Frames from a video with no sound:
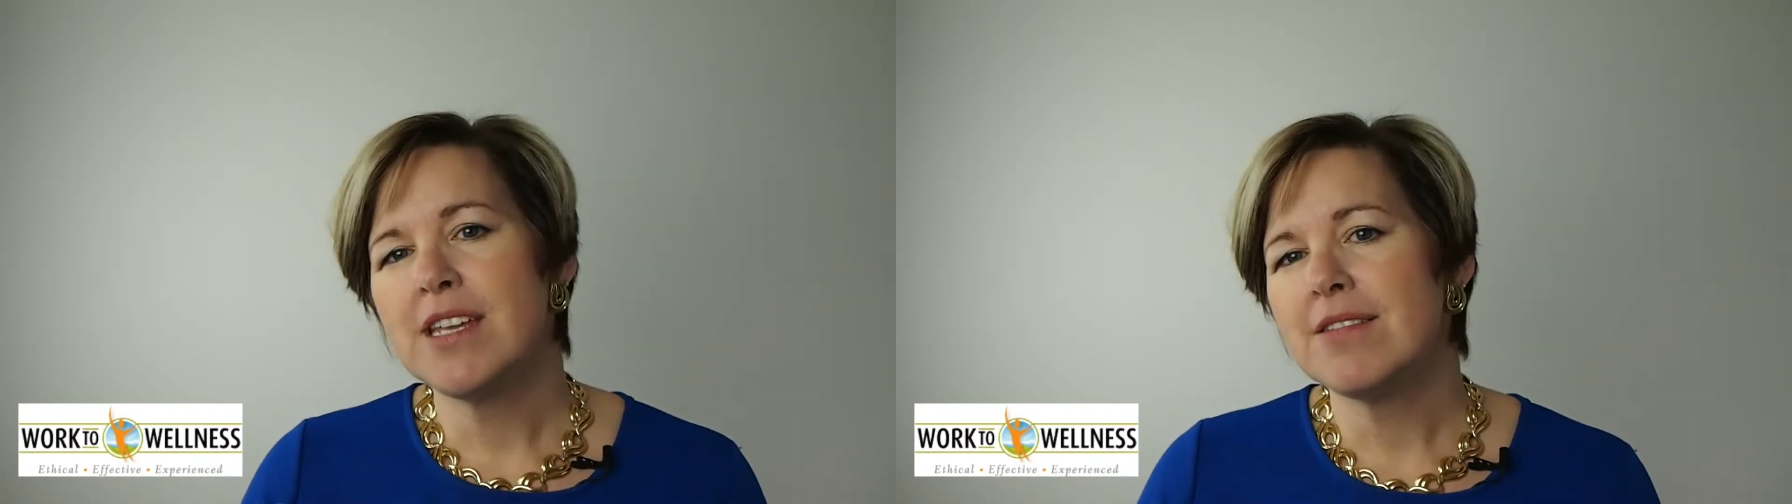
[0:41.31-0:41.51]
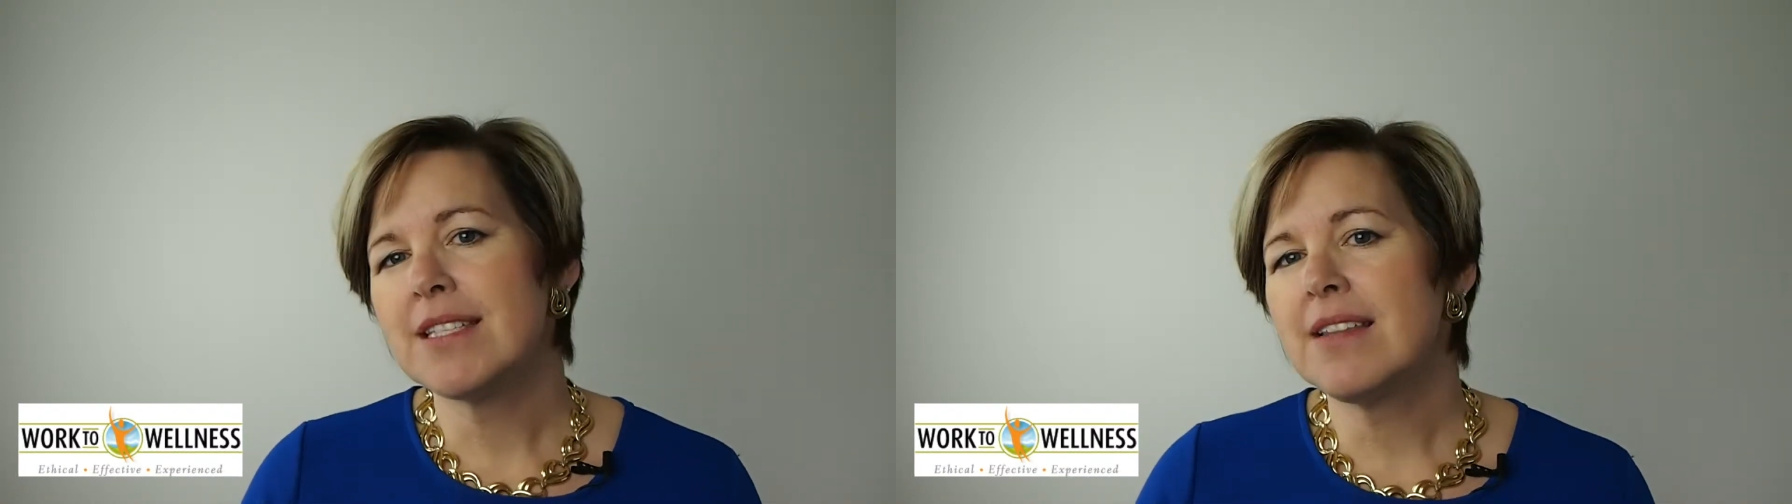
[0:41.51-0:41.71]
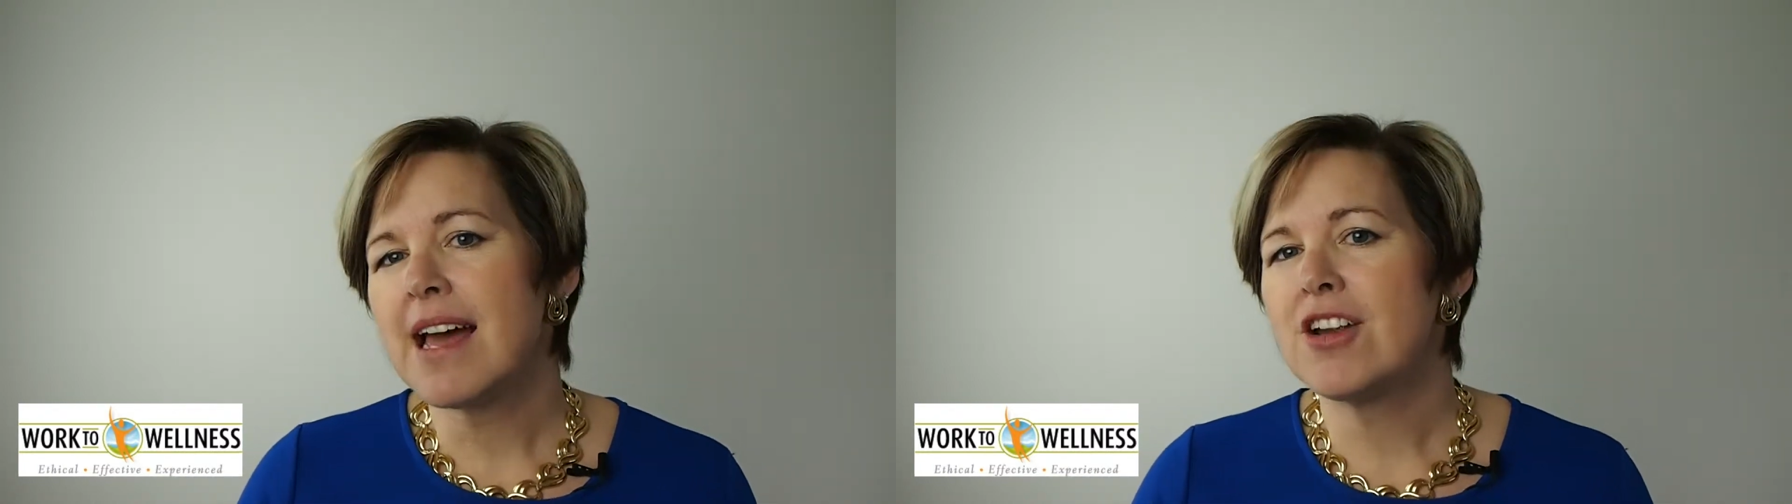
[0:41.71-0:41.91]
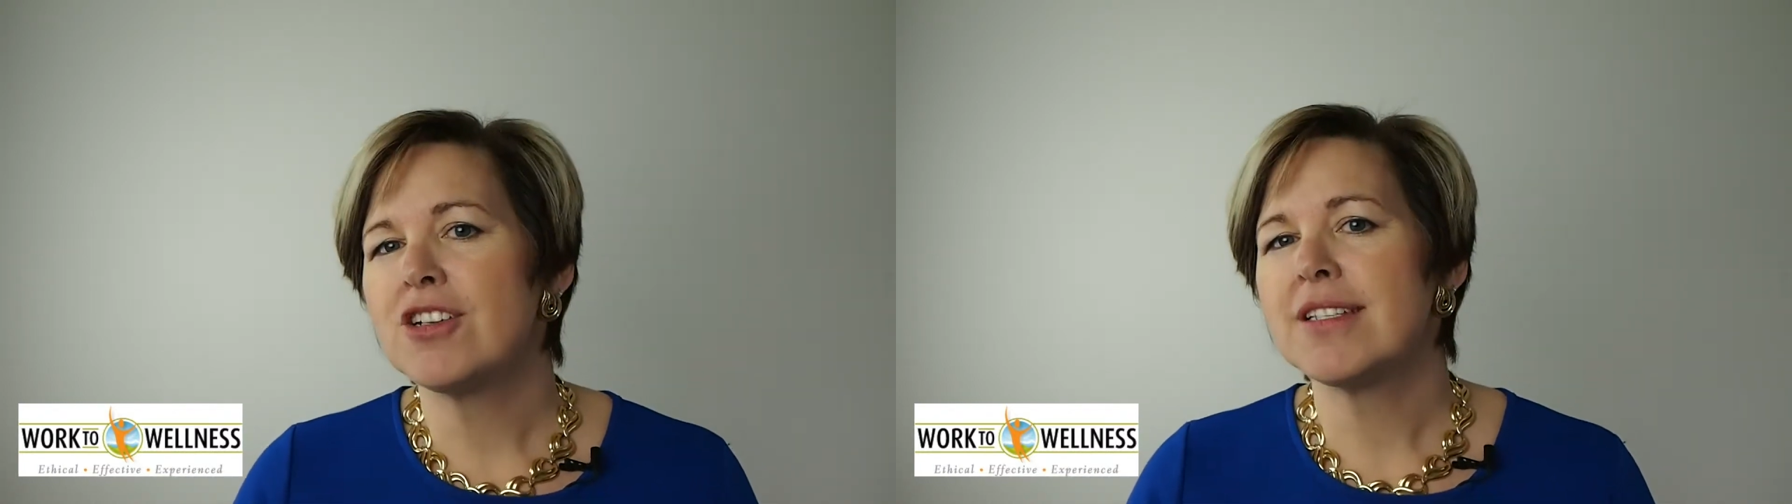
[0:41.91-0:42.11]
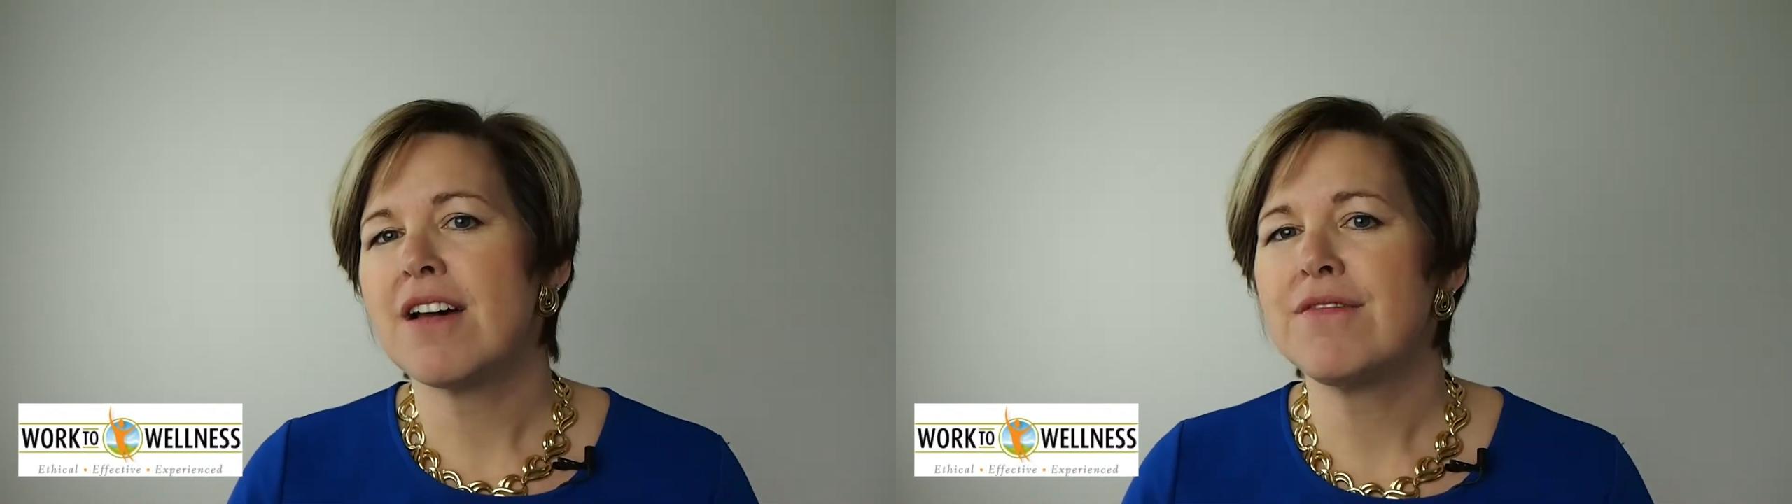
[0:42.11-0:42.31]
we use the letters